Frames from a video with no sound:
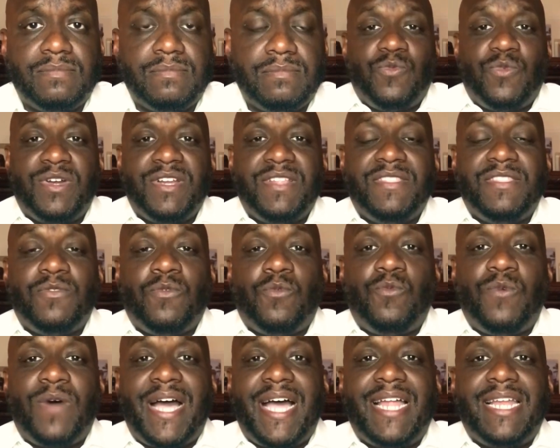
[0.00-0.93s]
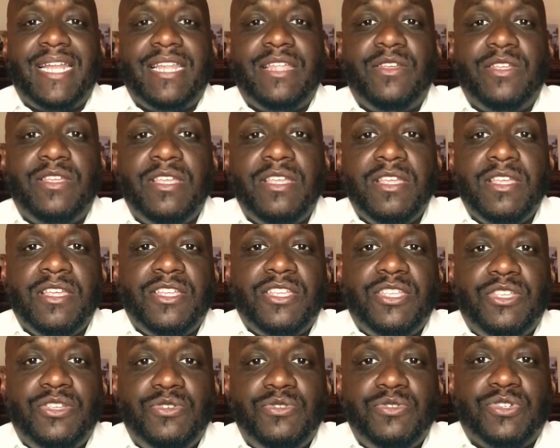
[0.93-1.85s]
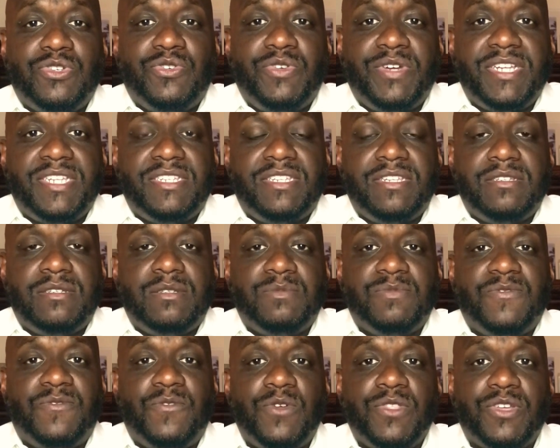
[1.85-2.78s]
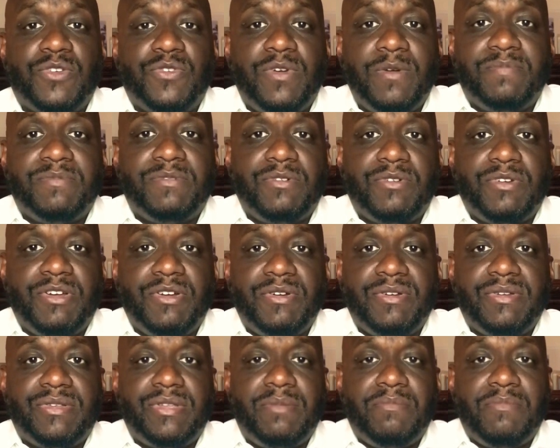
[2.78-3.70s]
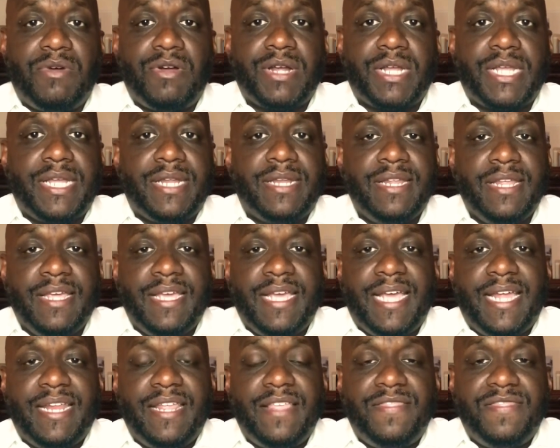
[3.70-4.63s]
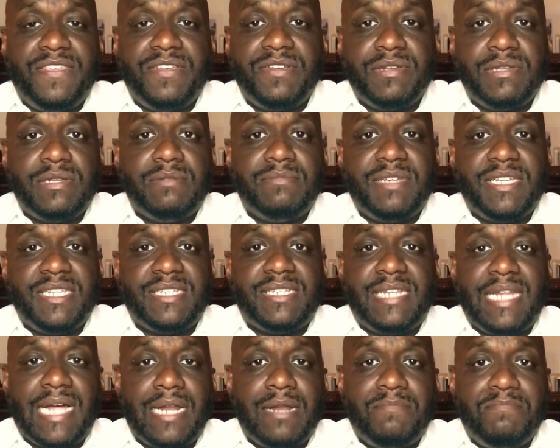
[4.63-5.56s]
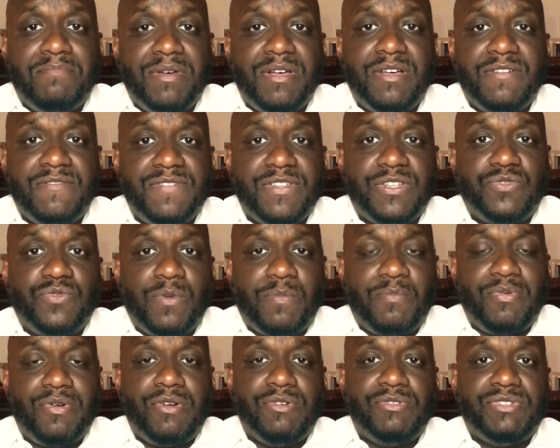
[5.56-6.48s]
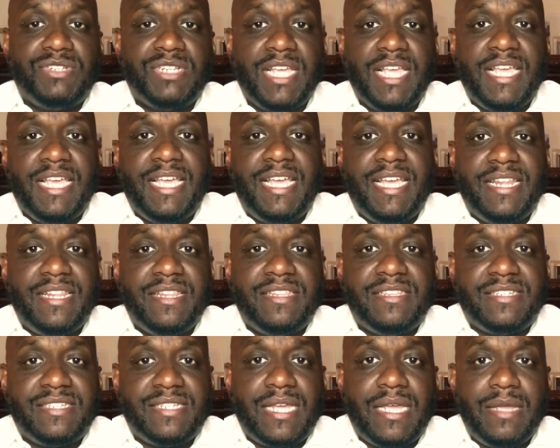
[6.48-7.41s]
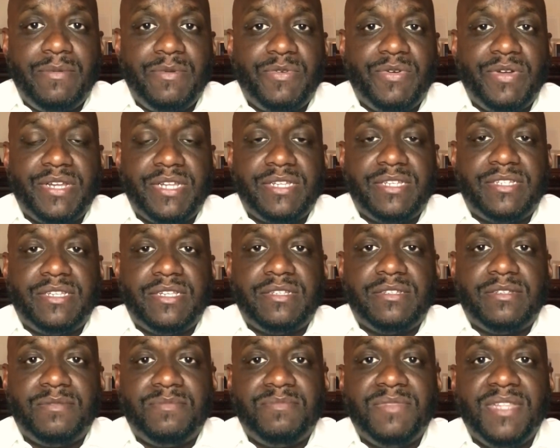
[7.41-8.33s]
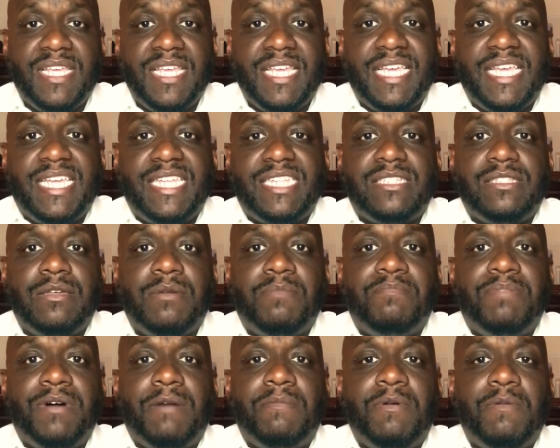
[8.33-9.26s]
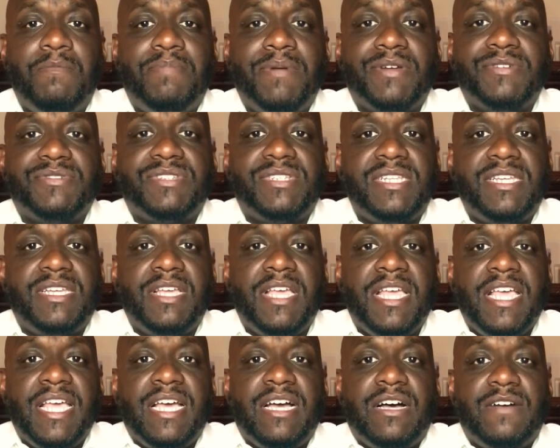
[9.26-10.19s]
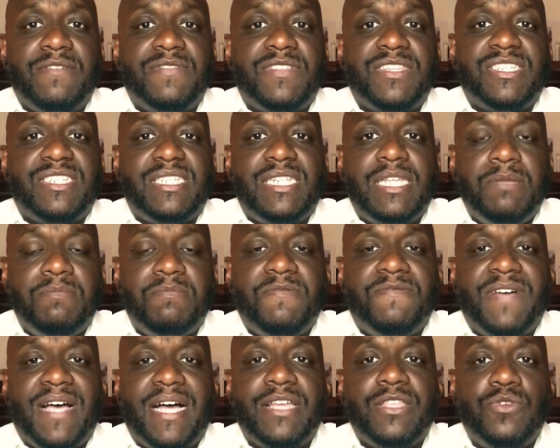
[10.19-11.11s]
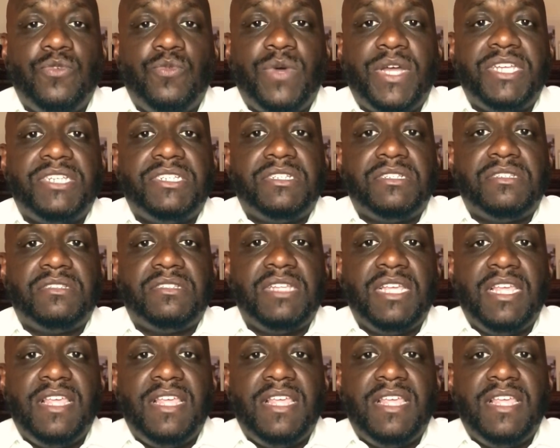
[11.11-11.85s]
One of the widely used criticisms for the cryptocurrency market, and Ethereum is not above its reproach in the same criticism, is the bubble bursting of the steep valuations